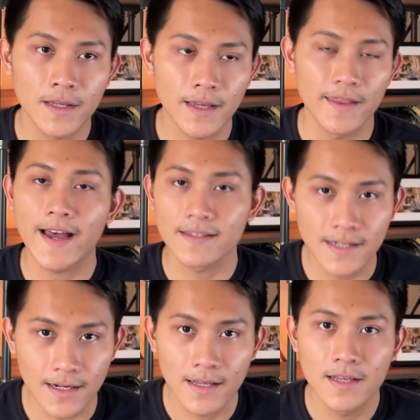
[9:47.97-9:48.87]
And that's
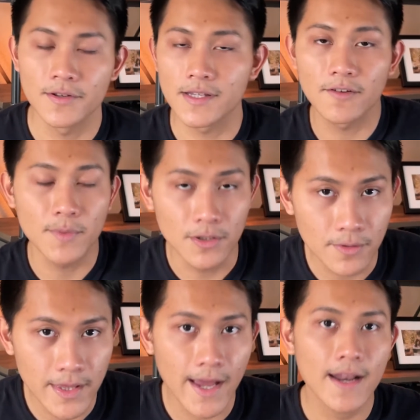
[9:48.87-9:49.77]
it. Instead of me
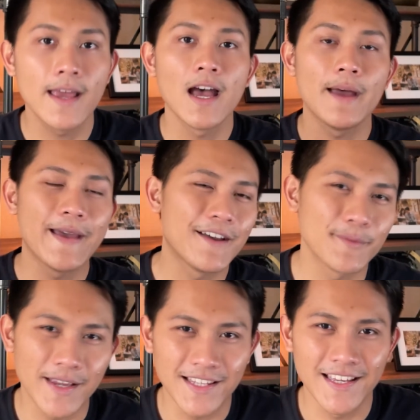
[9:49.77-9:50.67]
doing that, I'm
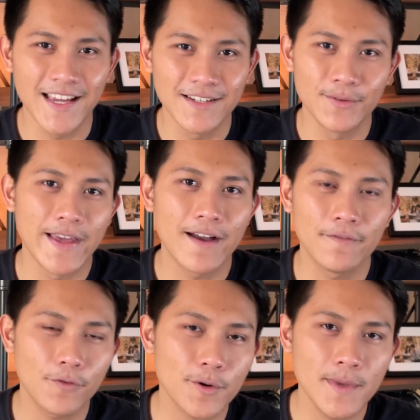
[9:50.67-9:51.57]
having my EA do that
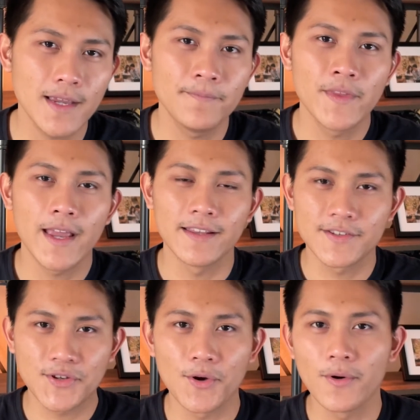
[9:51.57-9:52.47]
for me. And
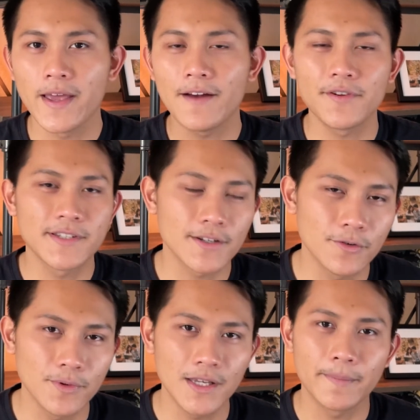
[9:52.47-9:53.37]
so every
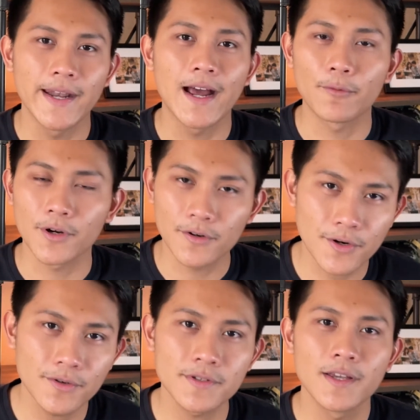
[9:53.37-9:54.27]
single week, my network
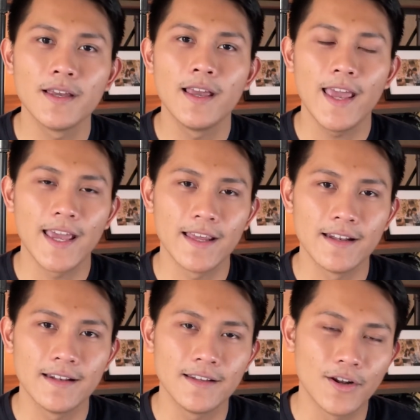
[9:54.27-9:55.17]
grows.
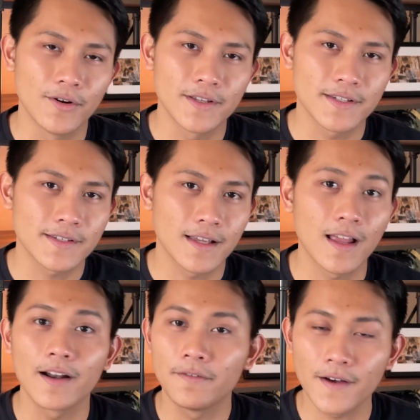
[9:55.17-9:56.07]
And, it's just a
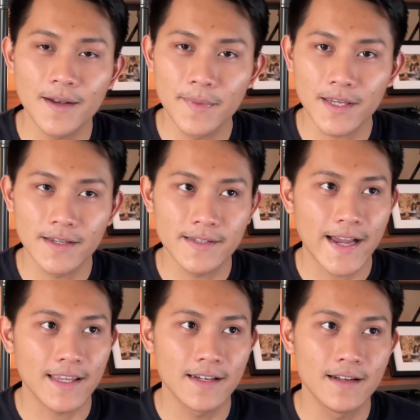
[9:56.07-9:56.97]
lot of fun because
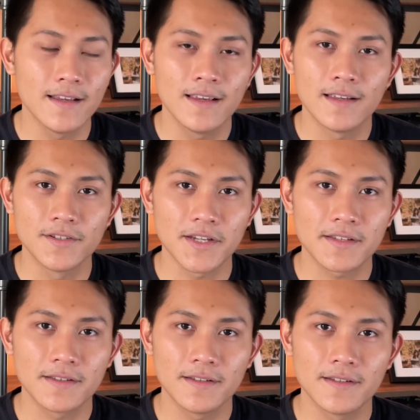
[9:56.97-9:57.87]
I can
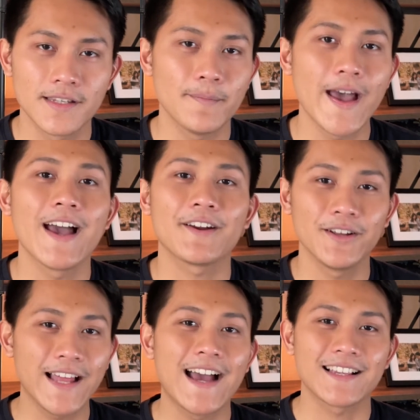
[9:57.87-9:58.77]
just sit back,
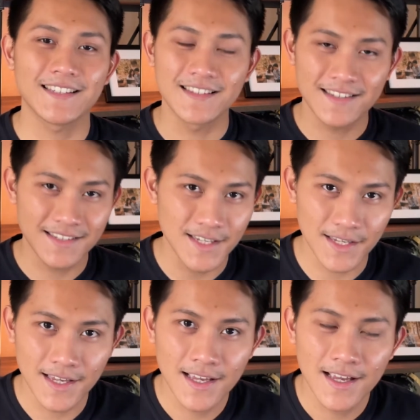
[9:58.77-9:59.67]
relax, and
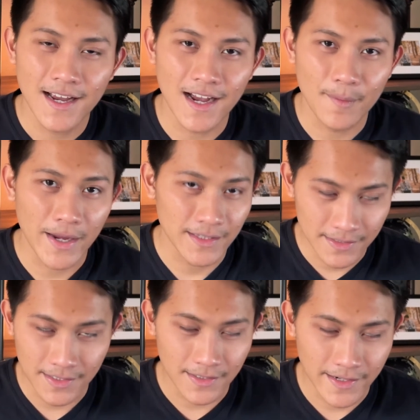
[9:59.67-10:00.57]
see my
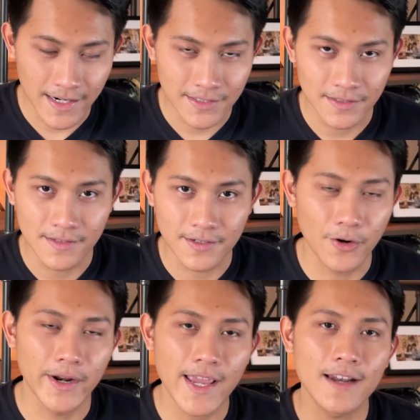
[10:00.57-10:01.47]
LinkedIn connections
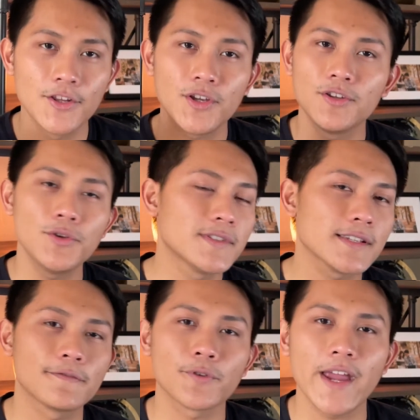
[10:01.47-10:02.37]
grow. And again, you can use
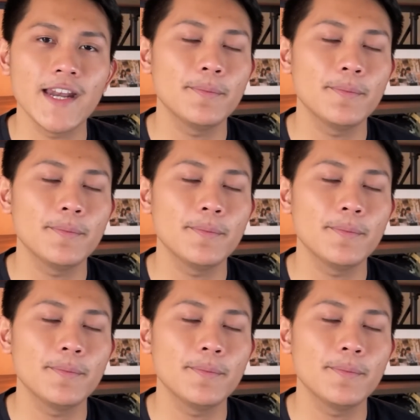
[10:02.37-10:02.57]
this for any